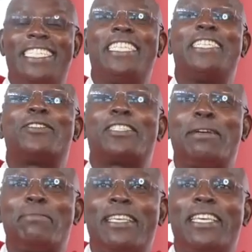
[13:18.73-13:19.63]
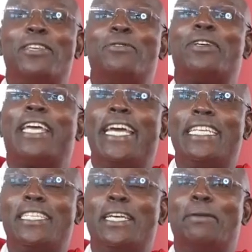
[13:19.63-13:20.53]
It is not something you
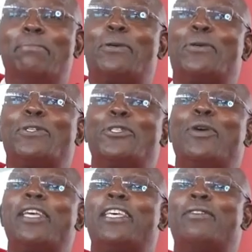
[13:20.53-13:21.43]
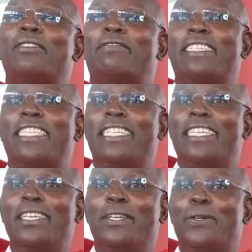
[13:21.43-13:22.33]
get because you are in the
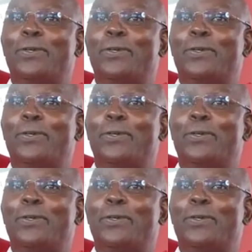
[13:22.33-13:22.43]
university